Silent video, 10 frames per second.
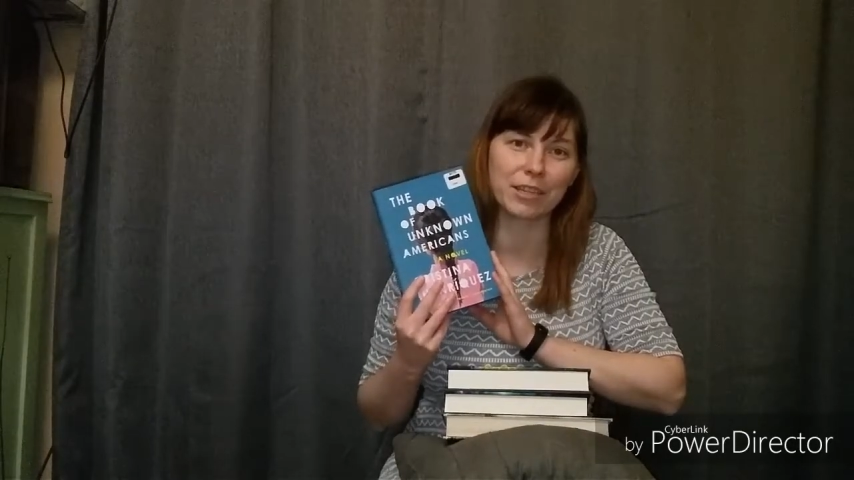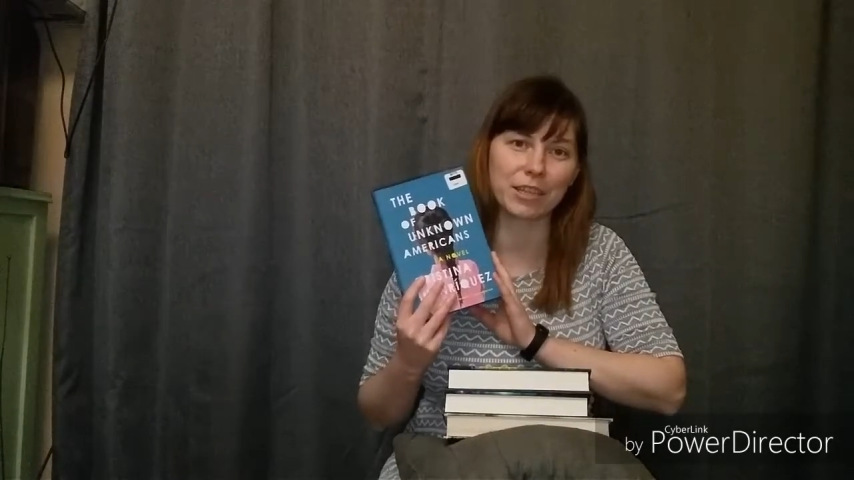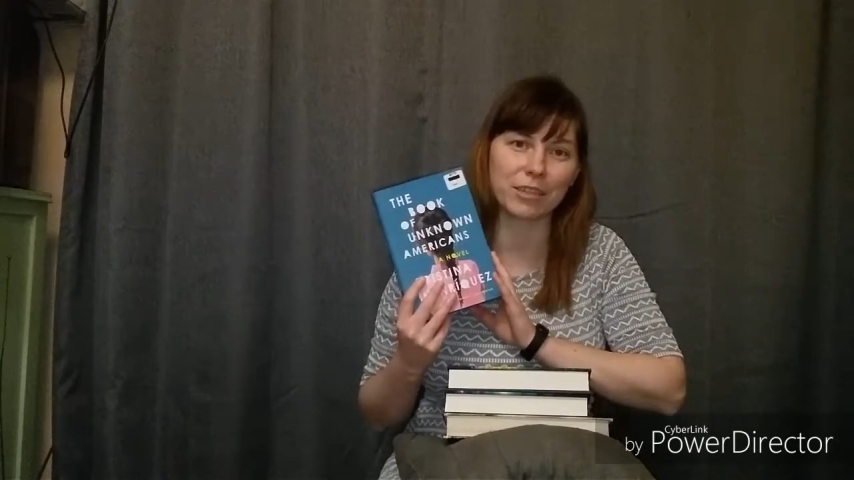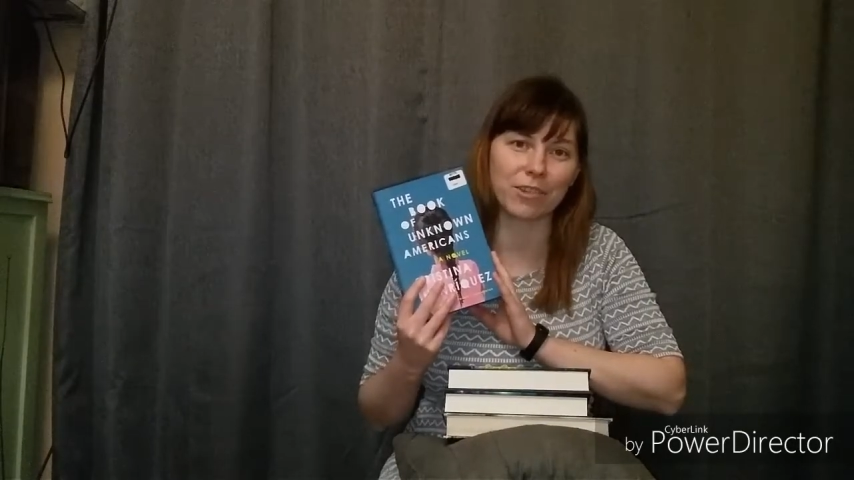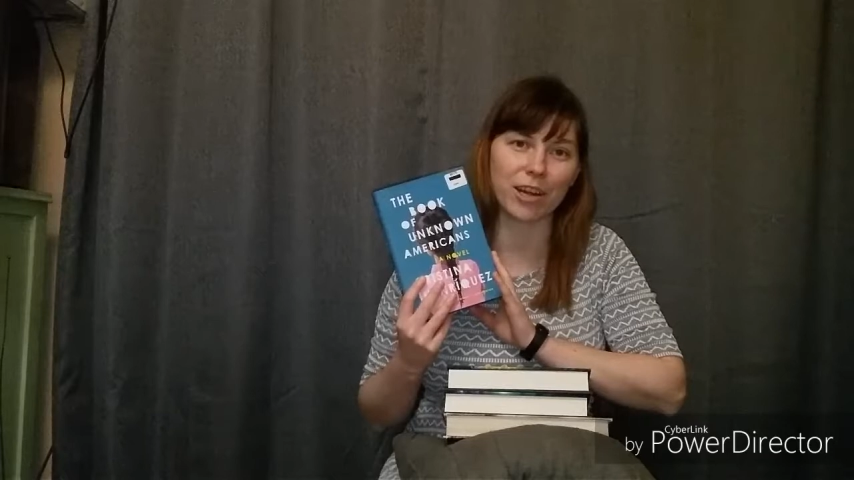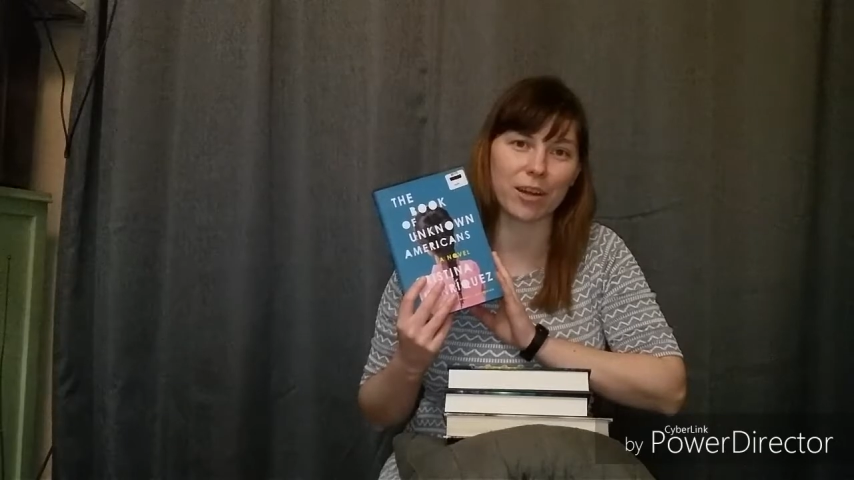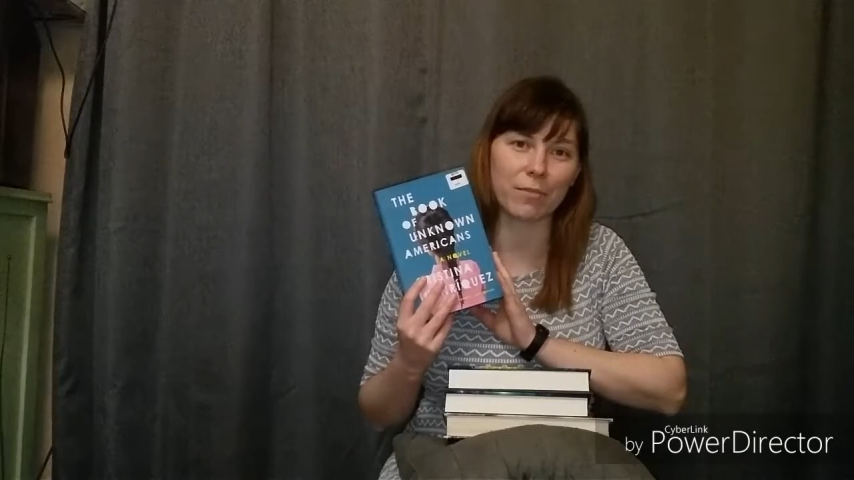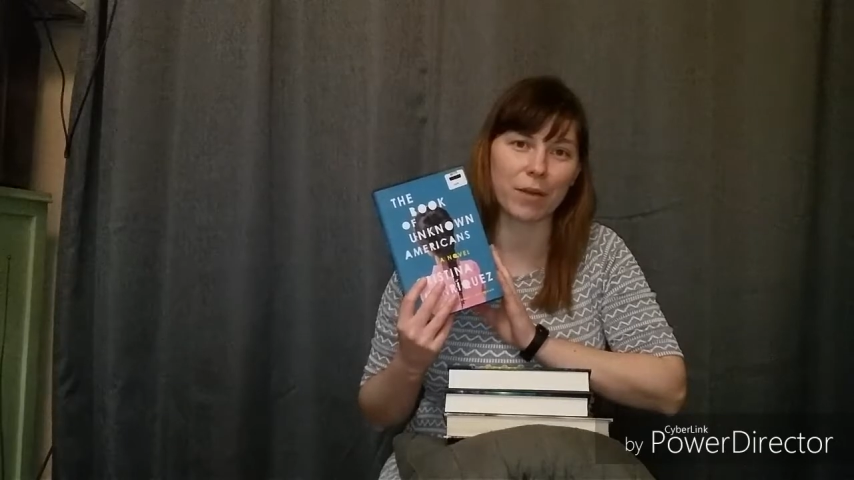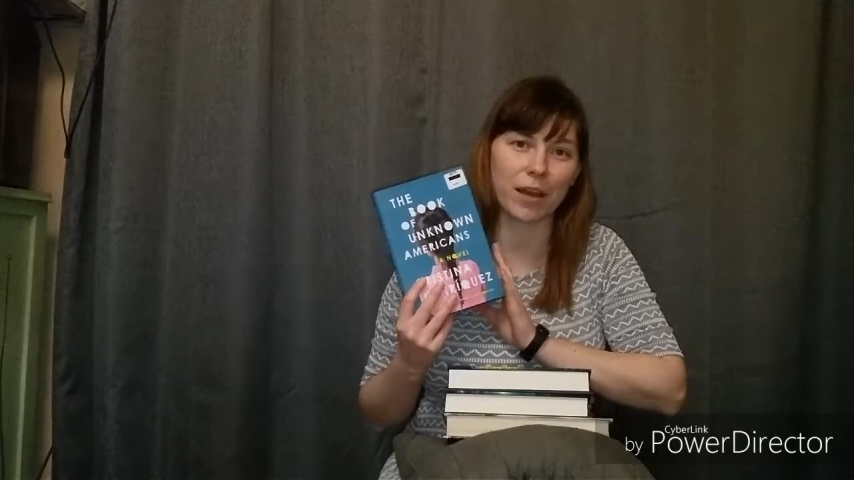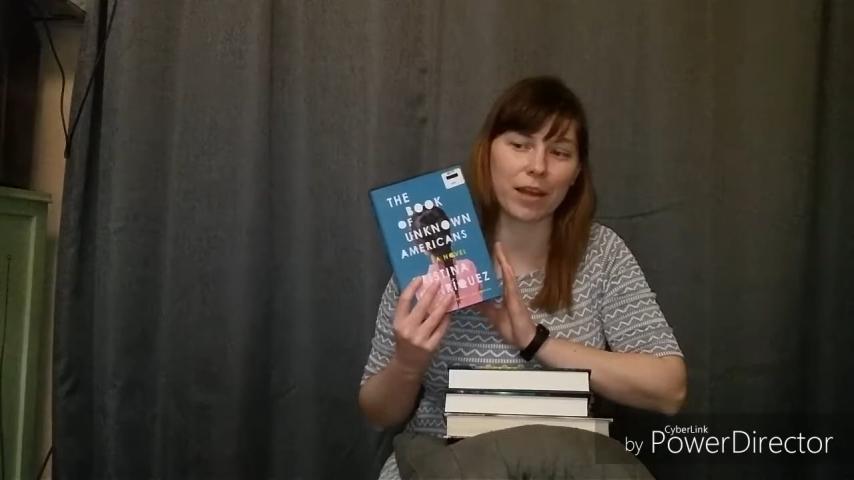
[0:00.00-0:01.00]
just right
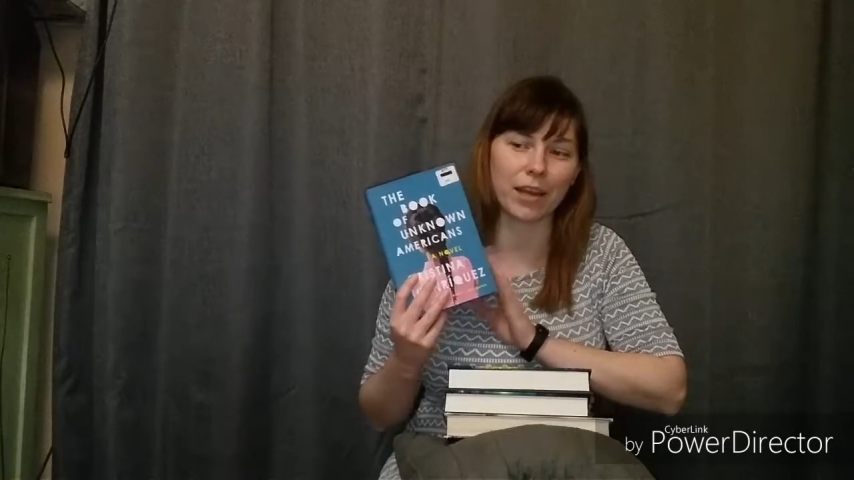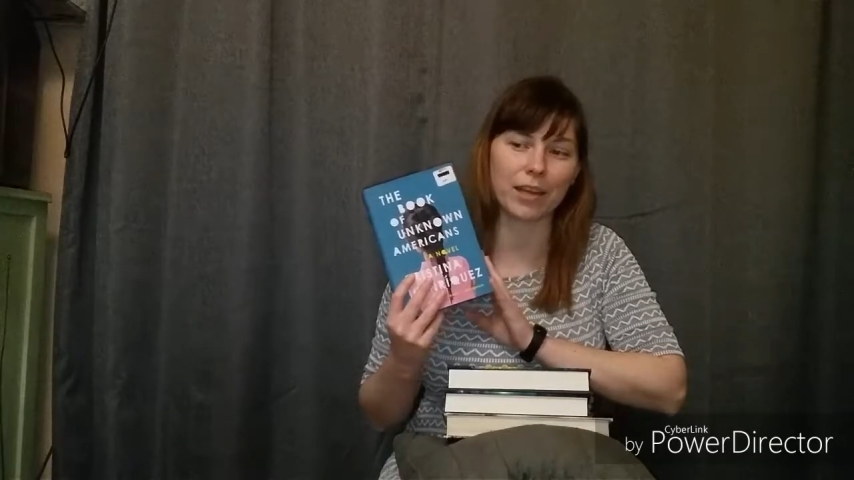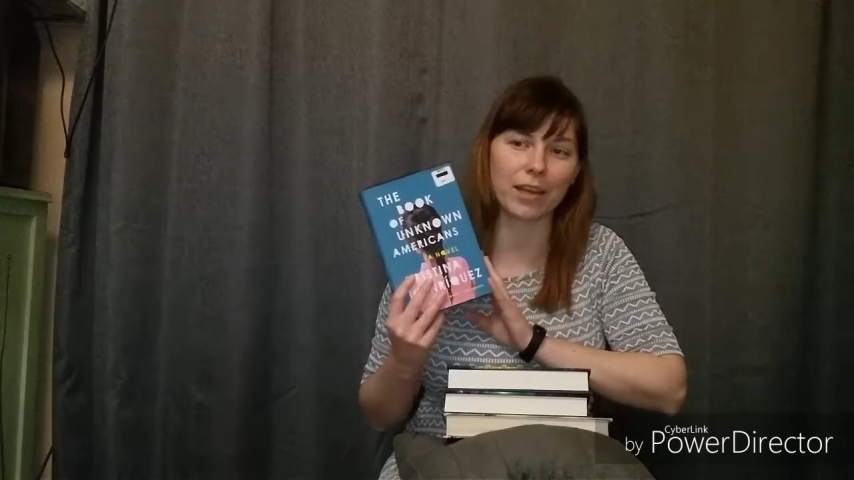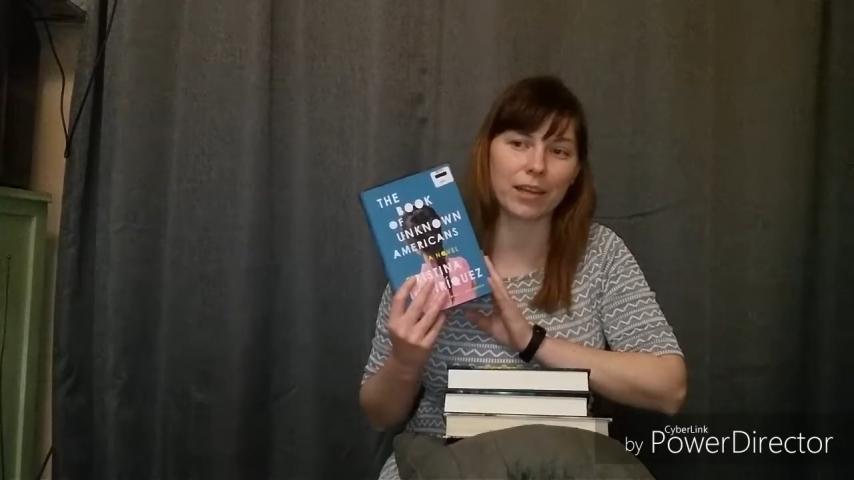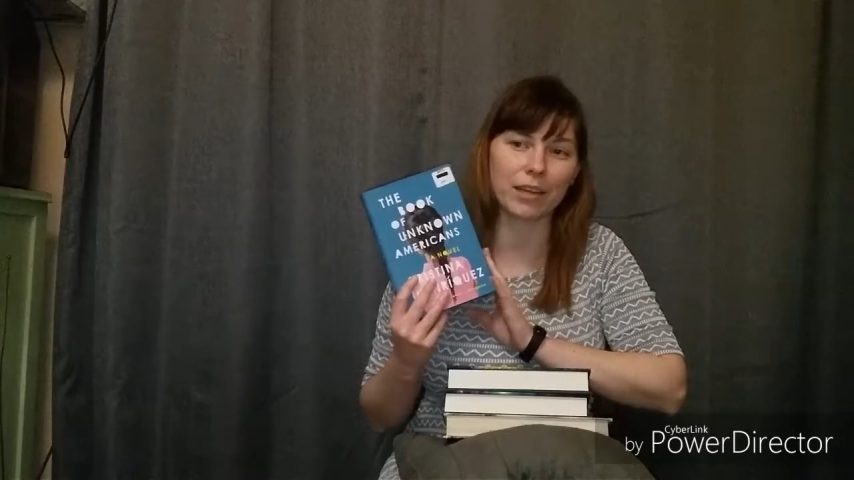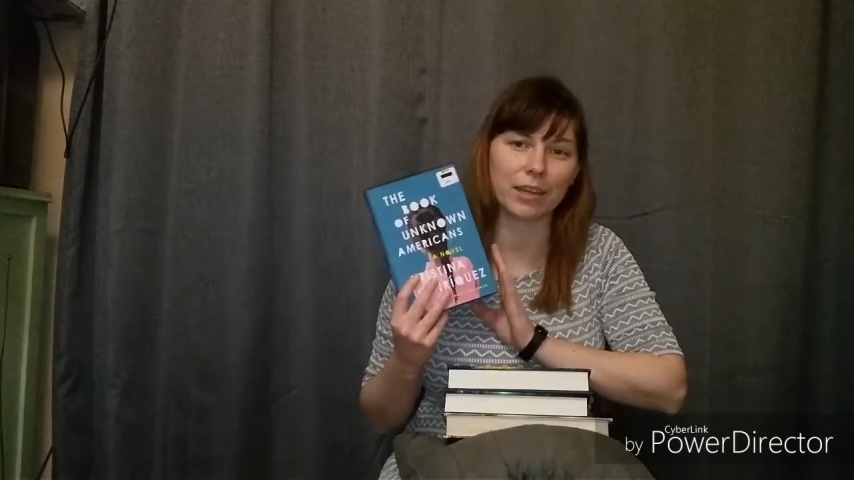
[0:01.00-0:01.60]
up my